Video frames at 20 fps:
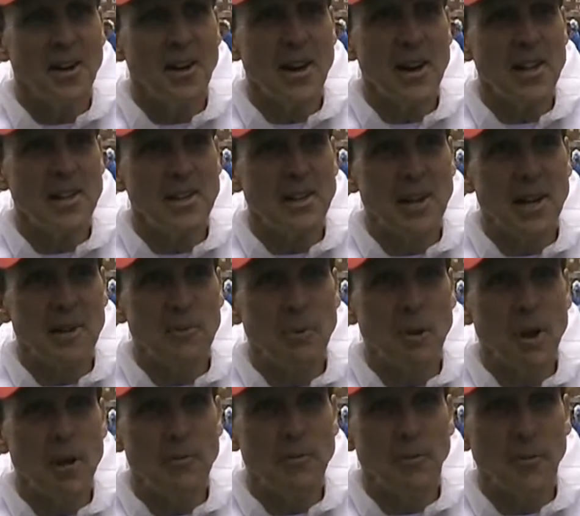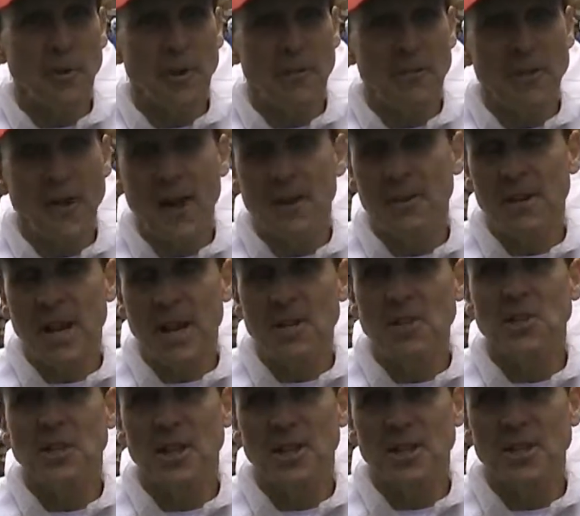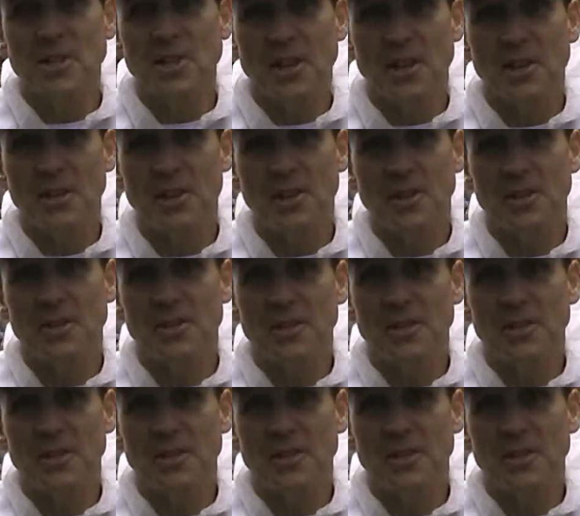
I run for a foundation, so there's